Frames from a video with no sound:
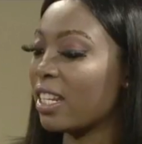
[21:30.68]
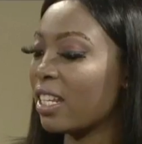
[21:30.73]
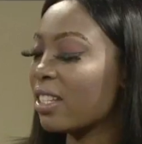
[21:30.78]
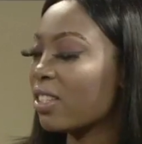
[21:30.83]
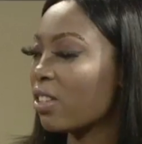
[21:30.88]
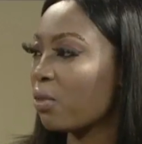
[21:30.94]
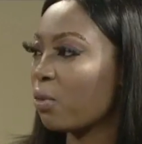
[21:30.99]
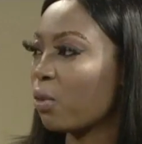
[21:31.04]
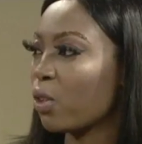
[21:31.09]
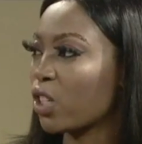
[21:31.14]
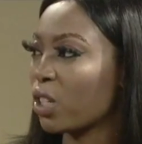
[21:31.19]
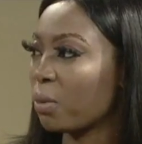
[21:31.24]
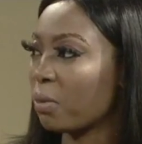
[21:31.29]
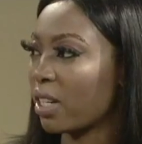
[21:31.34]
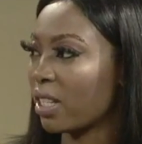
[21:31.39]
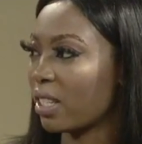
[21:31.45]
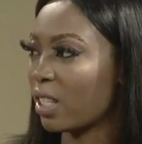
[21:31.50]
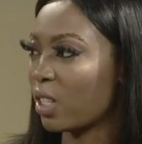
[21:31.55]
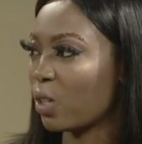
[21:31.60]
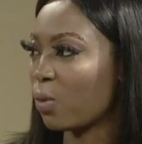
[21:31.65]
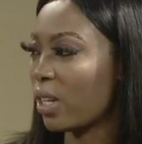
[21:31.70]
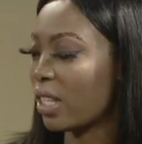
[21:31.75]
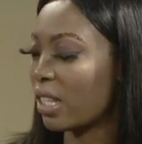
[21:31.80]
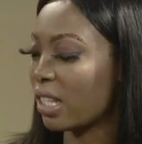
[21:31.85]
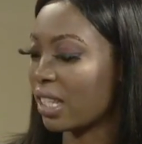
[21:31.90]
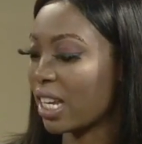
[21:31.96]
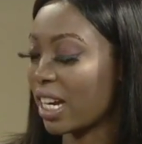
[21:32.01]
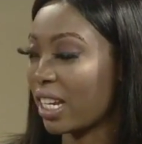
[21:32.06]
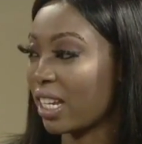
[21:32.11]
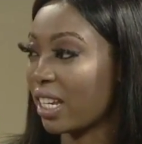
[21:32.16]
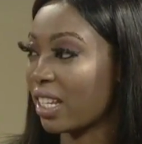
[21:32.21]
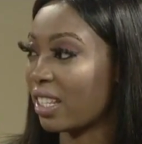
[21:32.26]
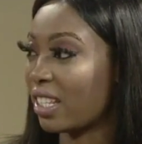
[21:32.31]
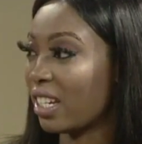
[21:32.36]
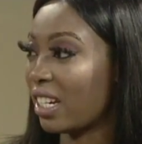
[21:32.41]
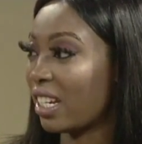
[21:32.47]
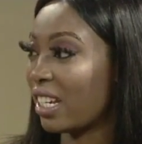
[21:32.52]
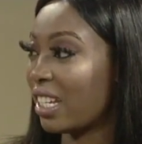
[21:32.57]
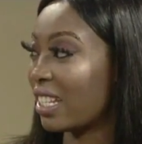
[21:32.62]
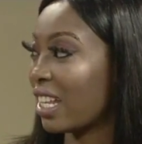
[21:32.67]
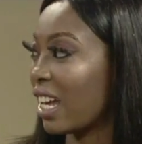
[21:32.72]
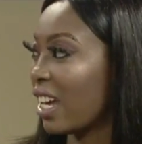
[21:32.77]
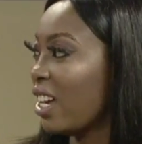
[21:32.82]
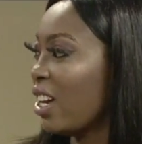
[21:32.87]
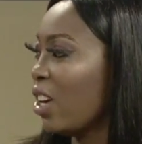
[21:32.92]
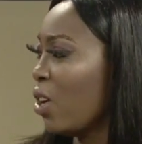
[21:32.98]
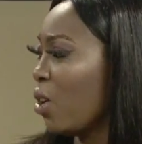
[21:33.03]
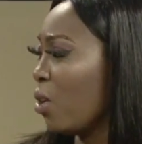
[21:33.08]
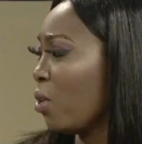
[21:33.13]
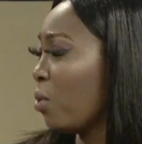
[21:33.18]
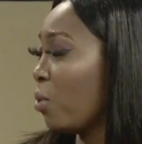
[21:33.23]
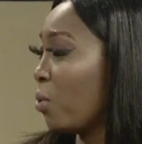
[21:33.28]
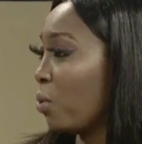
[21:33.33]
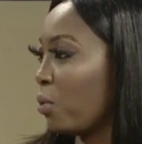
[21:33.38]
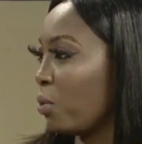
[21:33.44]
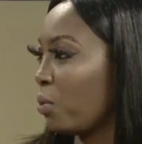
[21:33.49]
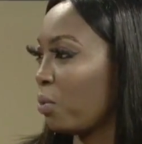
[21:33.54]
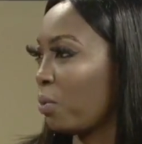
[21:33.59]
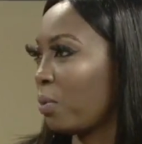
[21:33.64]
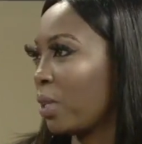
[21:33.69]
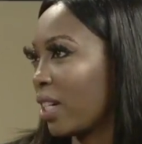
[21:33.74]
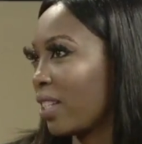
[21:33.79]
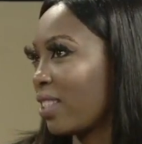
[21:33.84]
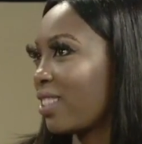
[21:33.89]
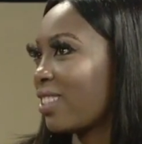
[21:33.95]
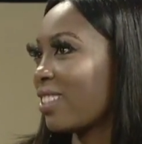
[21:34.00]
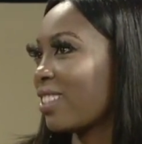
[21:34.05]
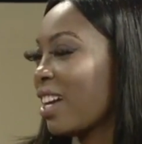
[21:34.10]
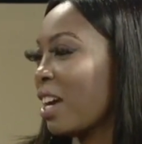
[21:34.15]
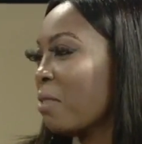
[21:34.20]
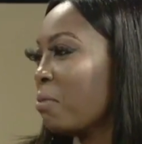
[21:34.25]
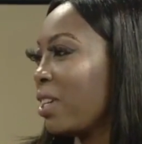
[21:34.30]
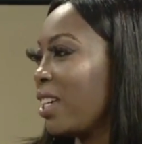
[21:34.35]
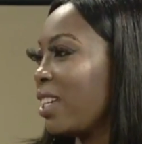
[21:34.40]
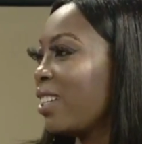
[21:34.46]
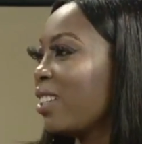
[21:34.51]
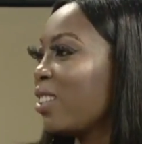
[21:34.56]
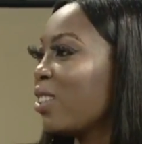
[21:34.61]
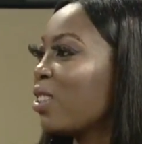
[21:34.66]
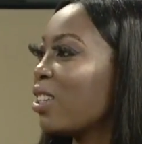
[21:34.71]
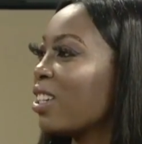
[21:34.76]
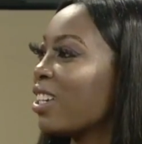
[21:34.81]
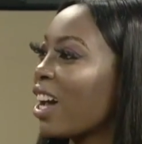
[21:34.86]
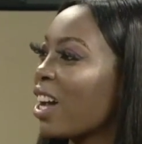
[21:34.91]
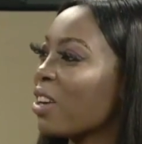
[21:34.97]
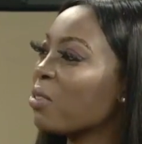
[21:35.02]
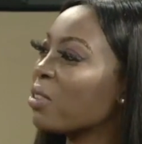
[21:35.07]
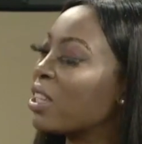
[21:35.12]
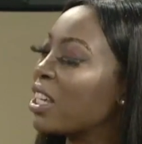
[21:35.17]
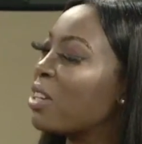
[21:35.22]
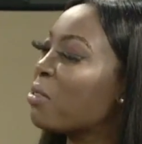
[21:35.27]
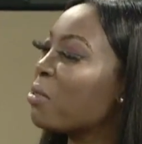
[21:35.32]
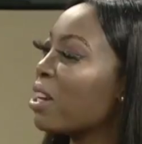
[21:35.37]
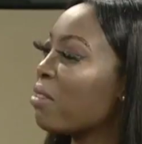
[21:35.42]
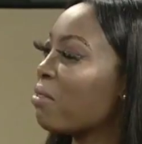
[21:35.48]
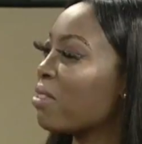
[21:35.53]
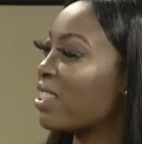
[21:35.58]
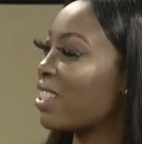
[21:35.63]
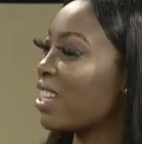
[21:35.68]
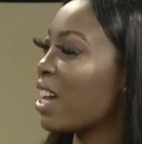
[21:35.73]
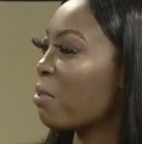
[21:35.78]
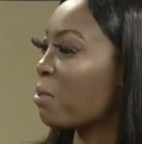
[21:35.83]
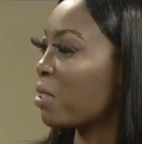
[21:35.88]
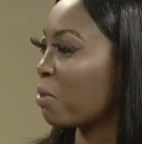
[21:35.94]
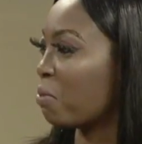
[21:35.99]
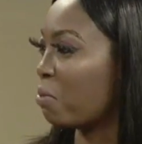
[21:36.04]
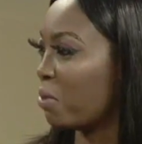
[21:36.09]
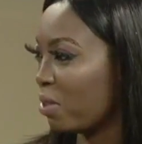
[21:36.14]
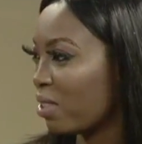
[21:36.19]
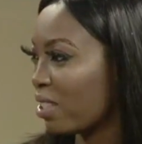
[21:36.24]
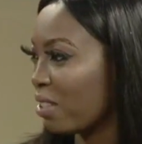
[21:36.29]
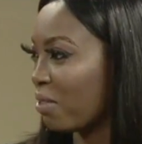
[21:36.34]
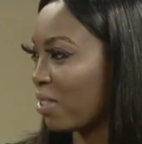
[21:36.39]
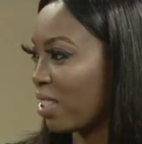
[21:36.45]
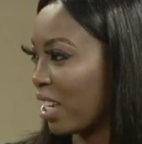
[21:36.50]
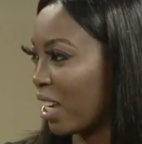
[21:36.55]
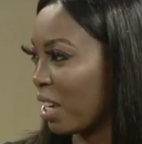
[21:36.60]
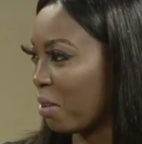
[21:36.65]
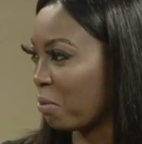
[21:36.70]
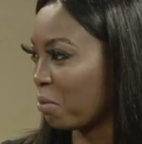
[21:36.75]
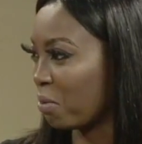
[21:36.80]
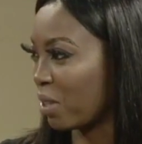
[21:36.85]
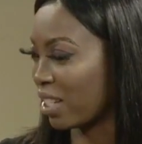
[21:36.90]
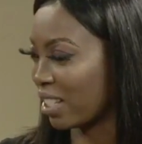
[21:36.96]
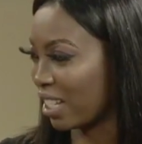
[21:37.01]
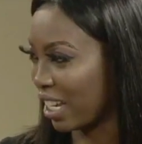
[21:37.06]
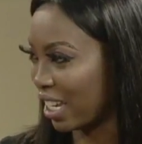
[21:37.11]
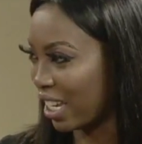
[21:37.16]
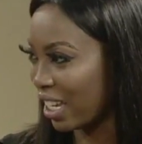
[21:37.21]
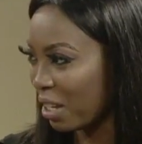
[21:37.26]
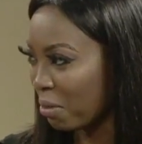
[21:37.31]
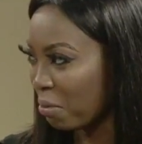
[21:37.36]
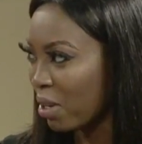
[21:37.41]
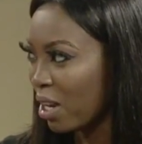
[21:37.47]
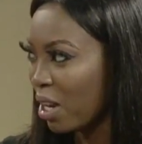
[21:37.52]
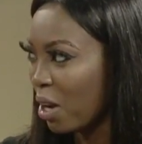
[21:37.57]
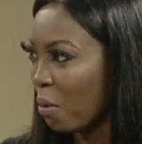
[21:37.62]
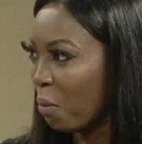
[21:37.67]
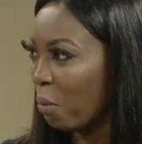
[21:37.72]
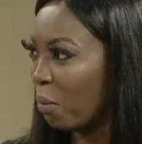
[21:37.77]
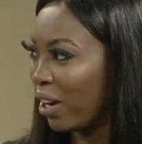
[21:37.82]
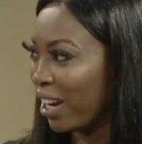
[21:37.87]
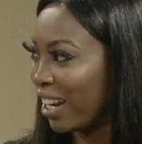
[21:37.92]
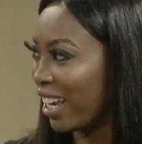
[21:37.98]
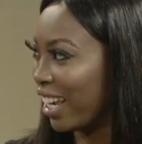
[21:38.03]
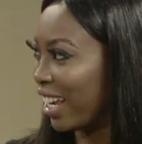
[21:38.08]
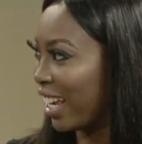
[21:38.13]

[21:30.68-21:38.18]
is unfortunate because it's the way society has done it. Is that because I mean, I don't think you would ever say I was abusive to him because I hit him. But